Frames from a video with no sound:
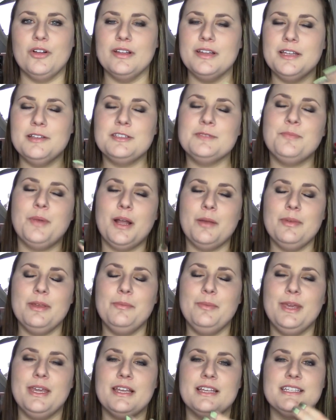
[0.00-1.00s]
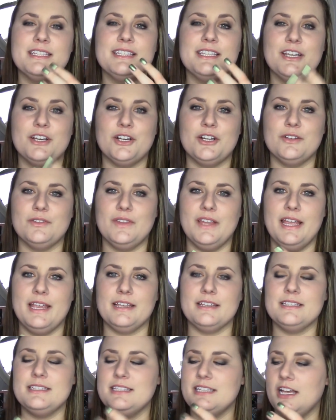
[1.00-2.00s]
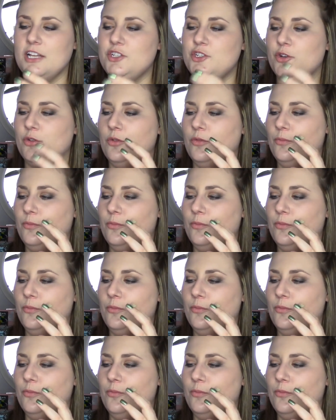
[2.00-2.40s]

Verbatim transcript: it's probably because they're like such